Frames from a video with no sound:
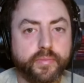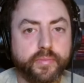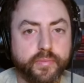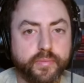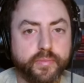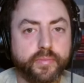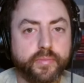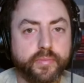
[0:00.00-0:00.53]

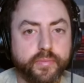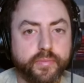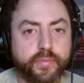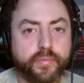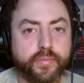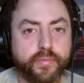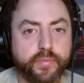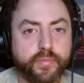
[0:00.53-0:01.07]

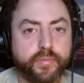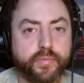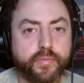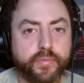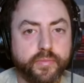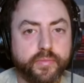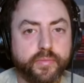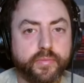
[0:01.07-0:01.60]

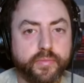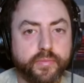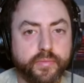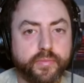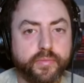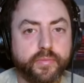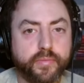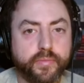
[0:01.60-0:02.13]

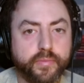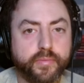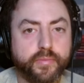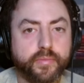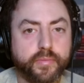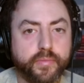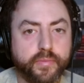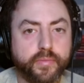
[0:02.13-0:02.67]

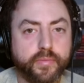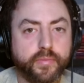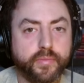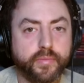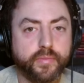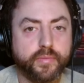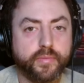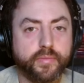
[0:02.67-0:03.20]

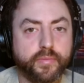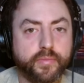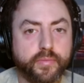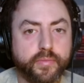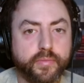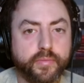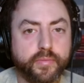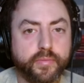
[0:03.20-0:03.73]

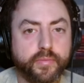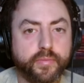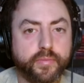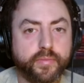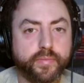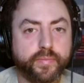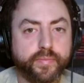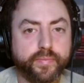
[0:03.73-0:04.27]

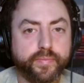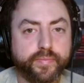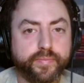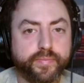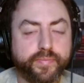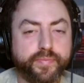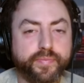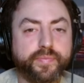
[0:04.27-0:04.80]

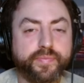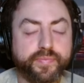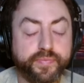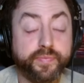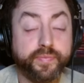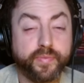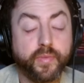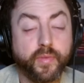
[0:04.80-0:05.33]

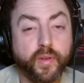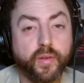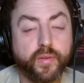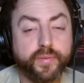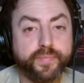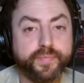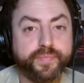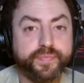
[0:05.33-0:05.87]

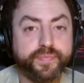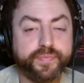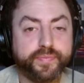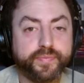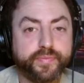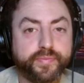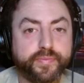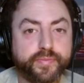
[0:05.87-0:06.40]

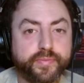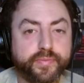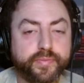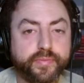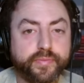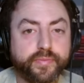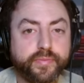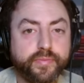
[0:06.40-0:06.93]

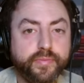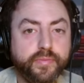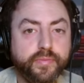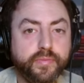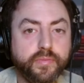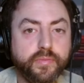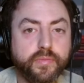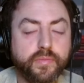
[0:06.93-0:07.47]

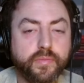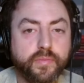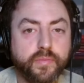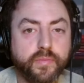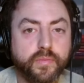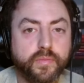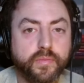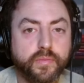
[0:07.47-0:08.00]
No words are spoken by the person on screen.